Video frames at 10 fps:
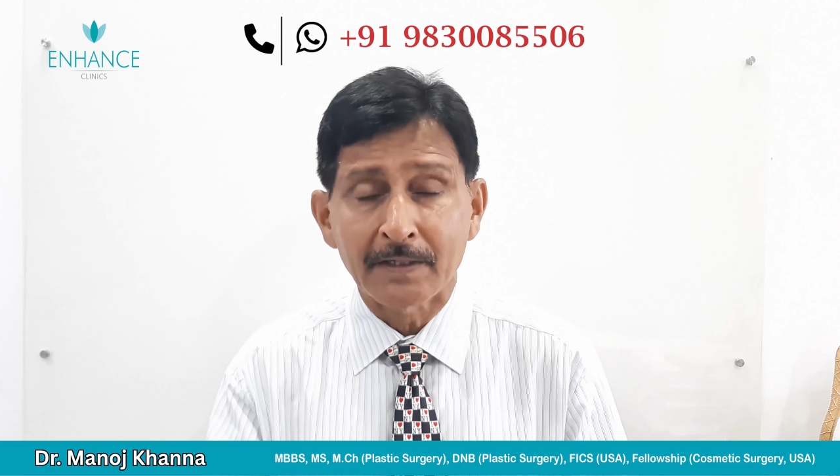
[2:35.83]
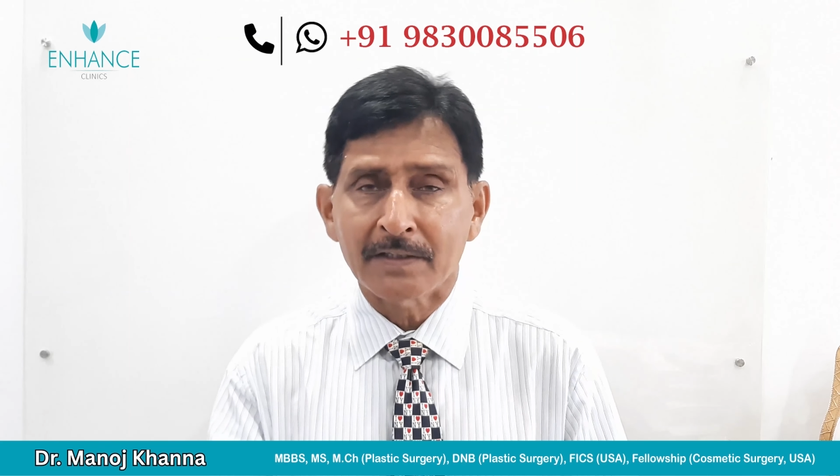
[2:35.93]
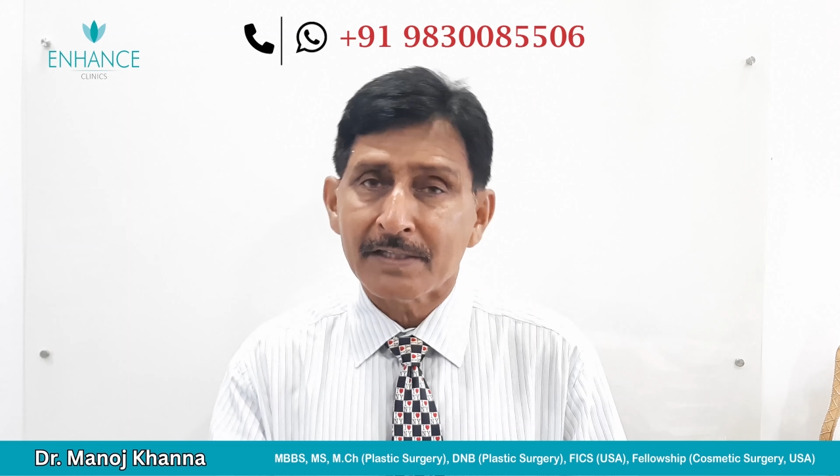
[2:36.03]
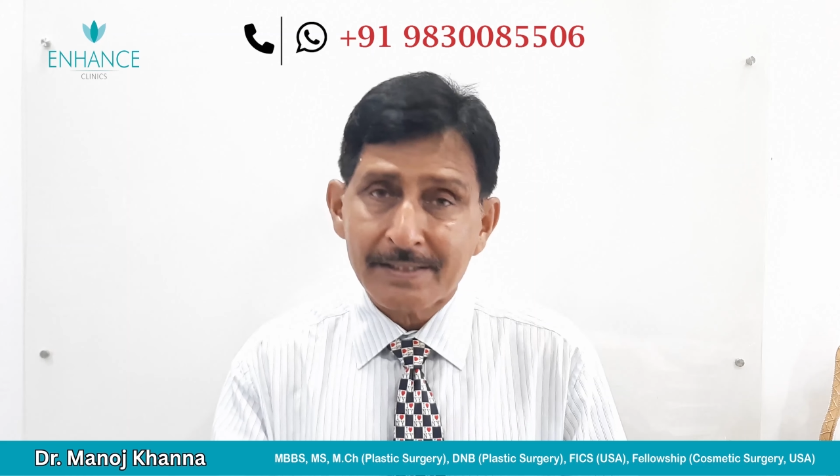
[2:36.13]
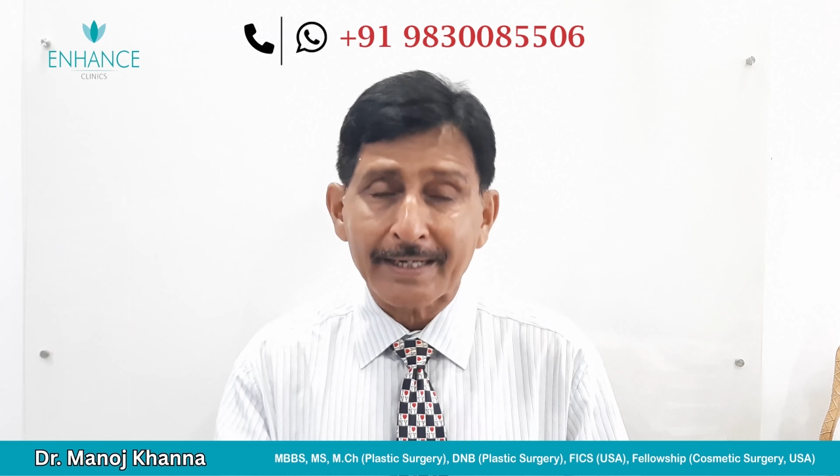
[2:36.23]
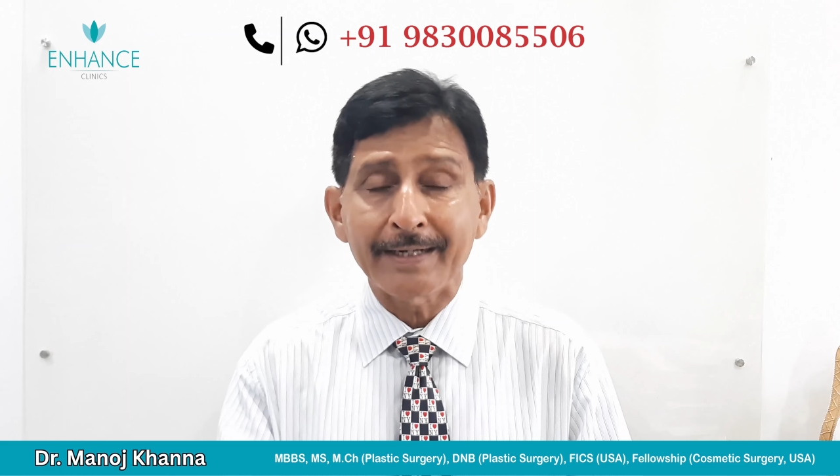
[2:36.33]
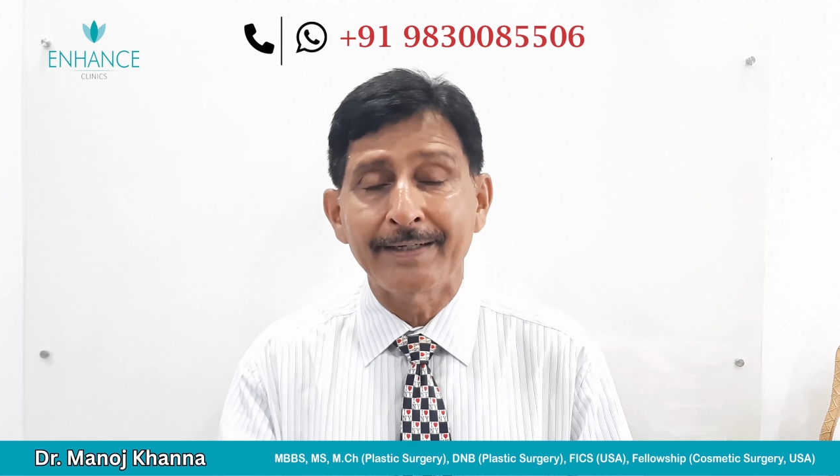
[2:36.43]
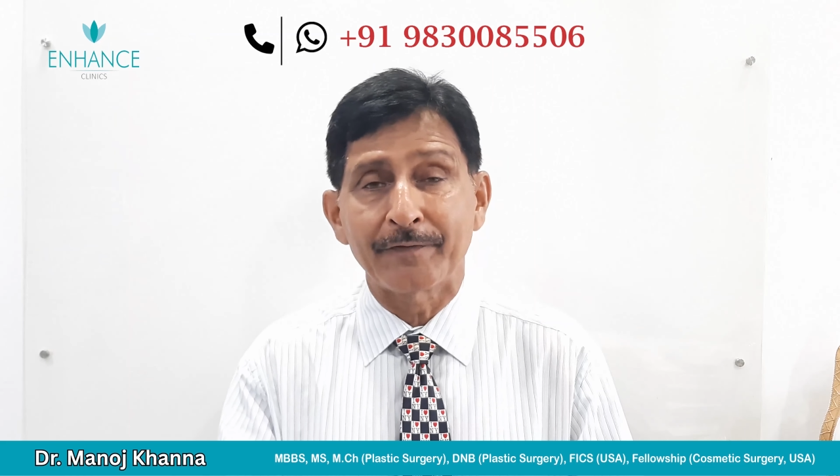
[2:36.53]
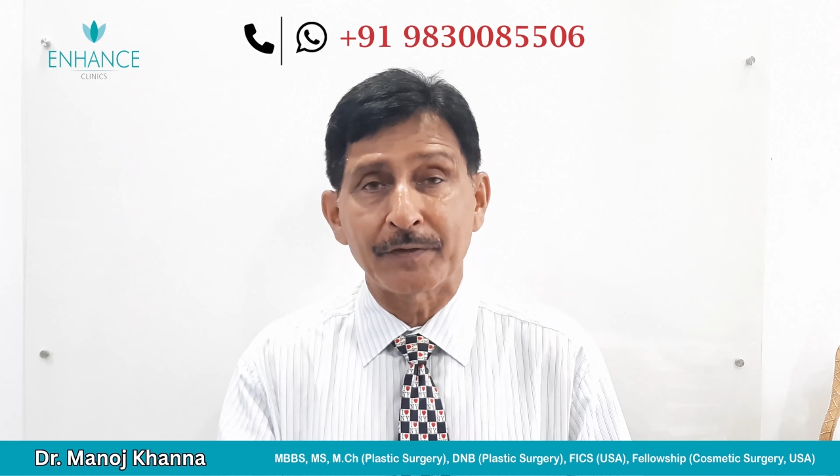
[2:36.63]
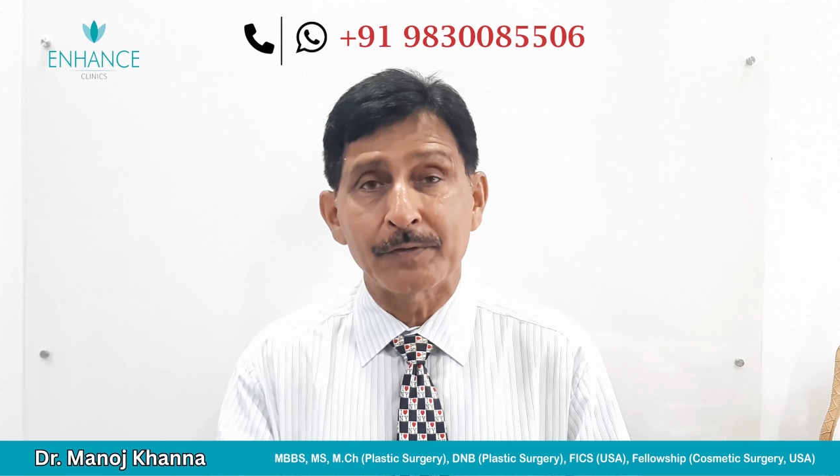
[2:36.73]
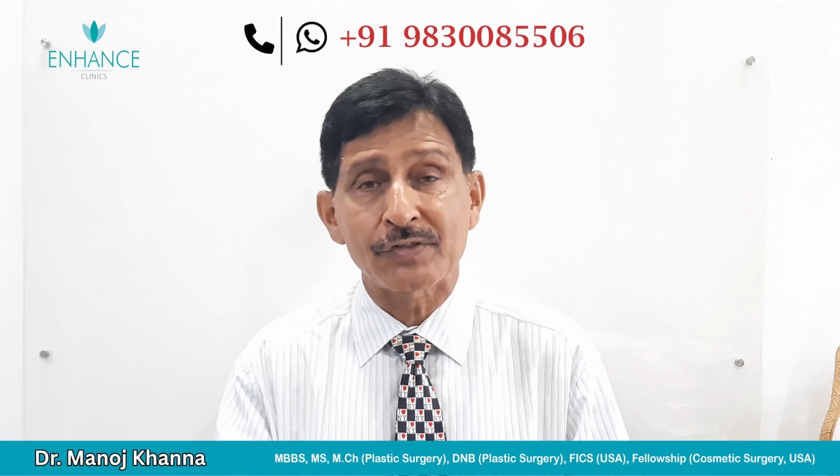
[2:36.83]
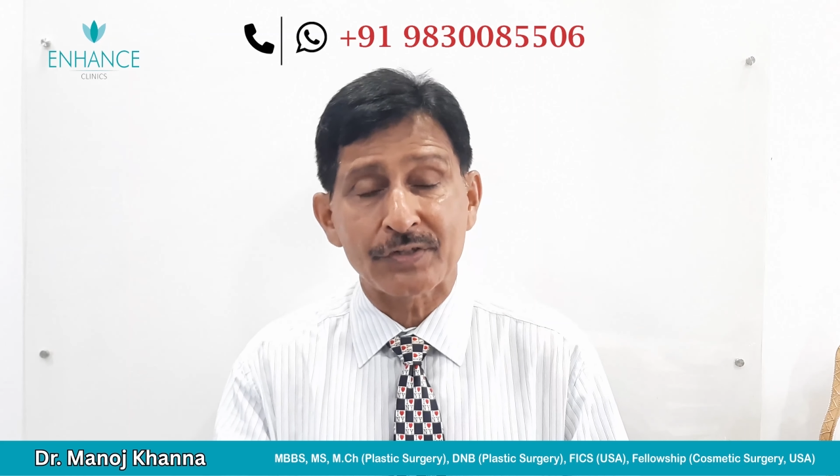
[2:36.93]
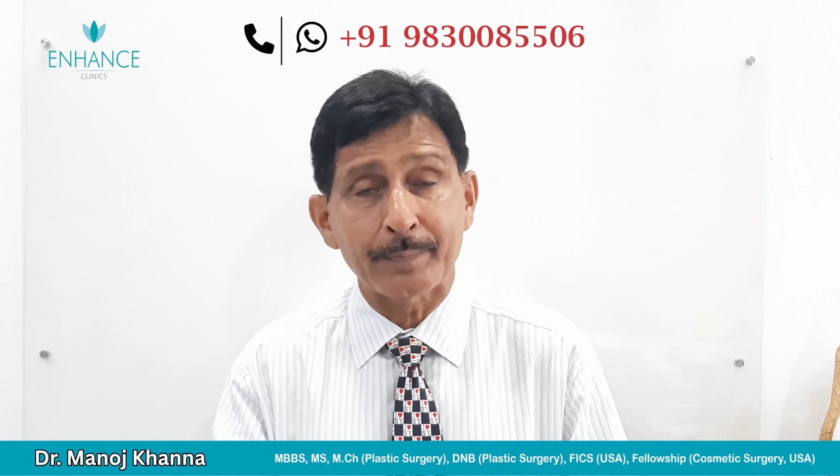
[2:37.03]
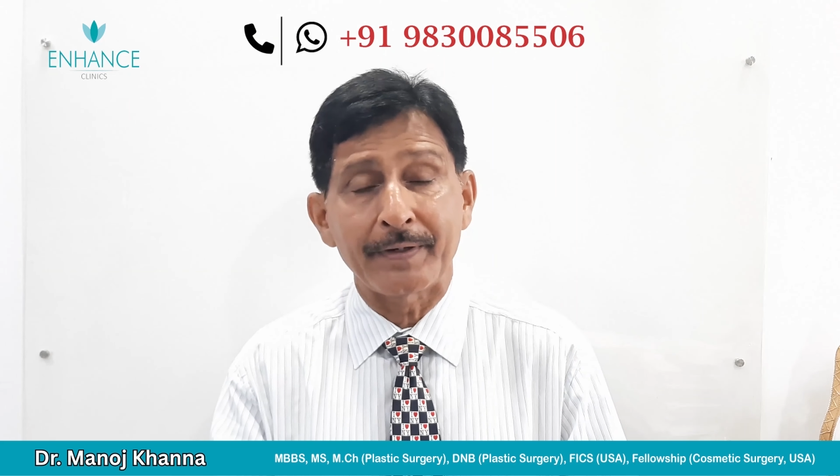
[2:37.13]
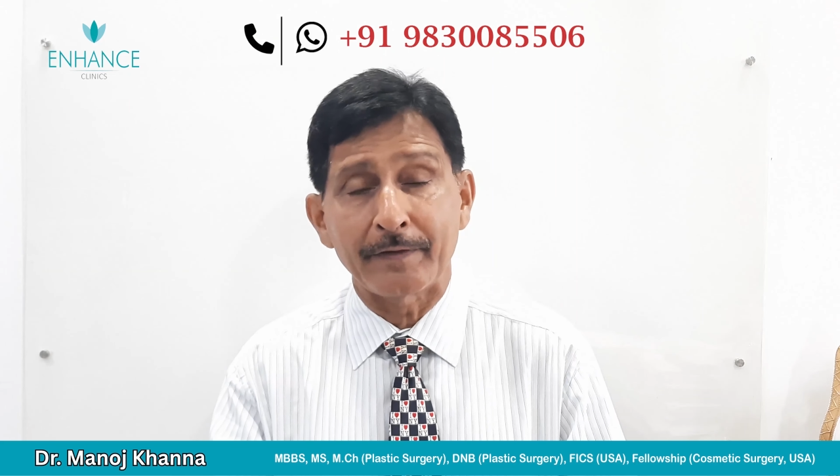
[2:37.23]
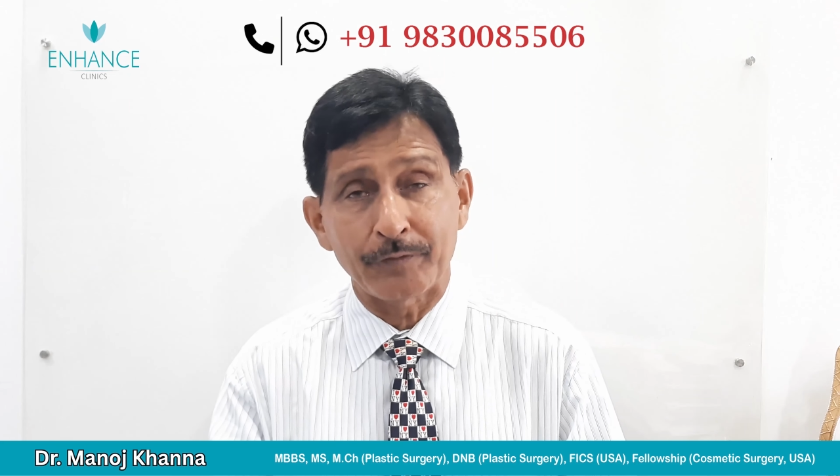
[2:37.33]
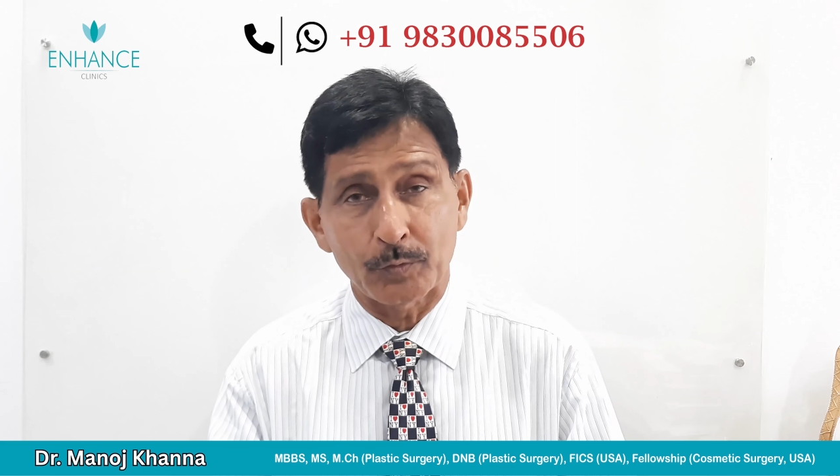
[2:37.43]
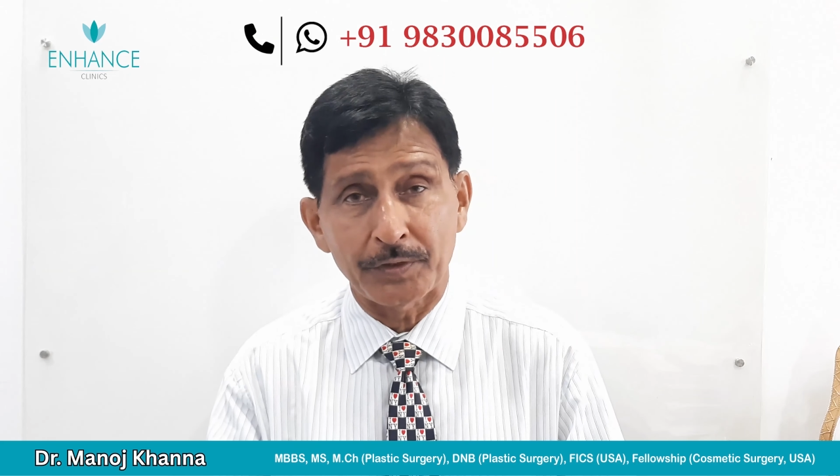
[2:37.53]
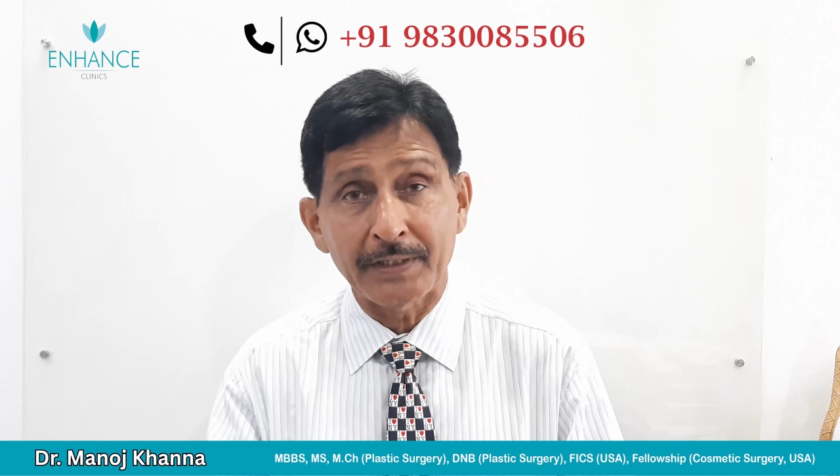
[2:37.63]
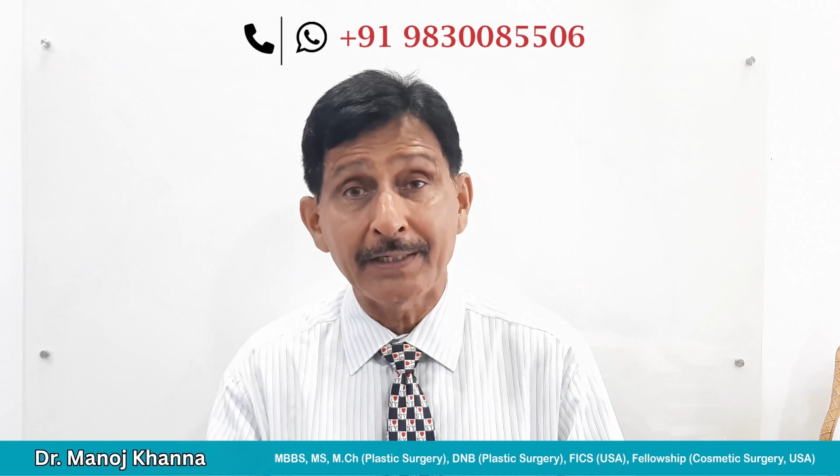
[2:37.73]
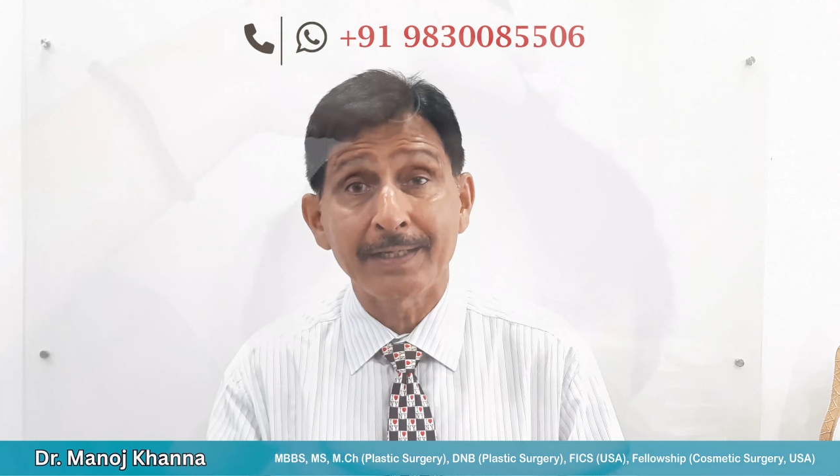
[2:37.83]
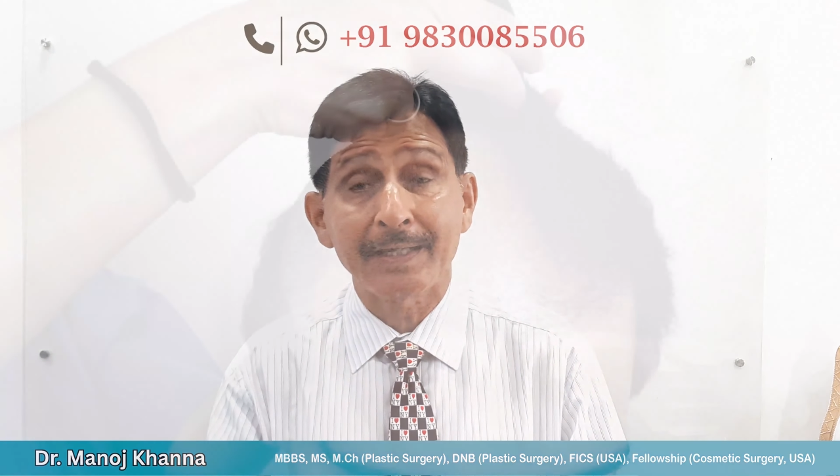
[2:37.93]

The second difference in strip and FUE,